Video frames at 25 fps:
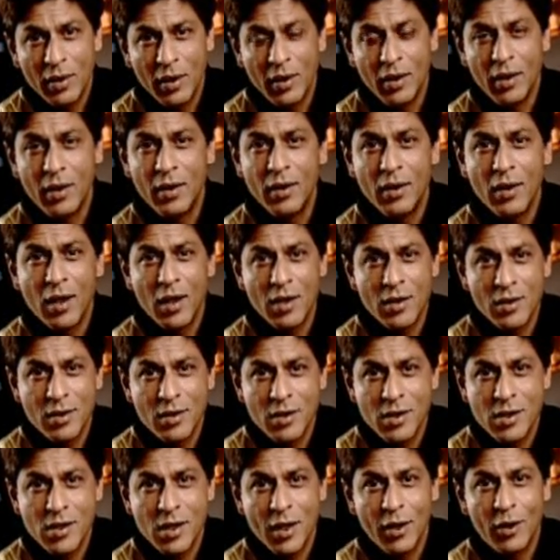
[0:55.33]
in Eden
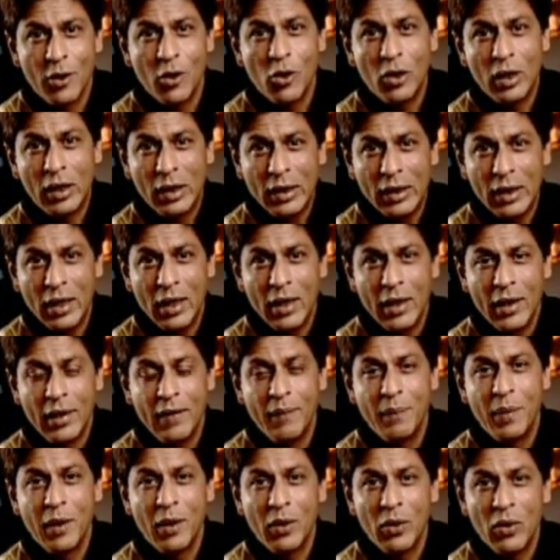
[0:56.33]
Gardens, in Kolkata,
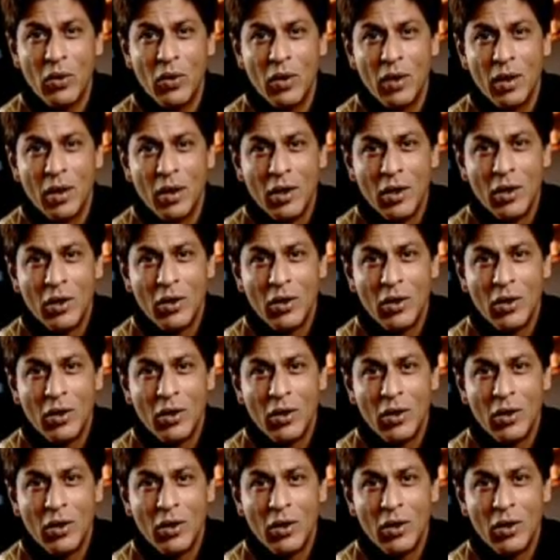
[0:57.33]
in Bengal,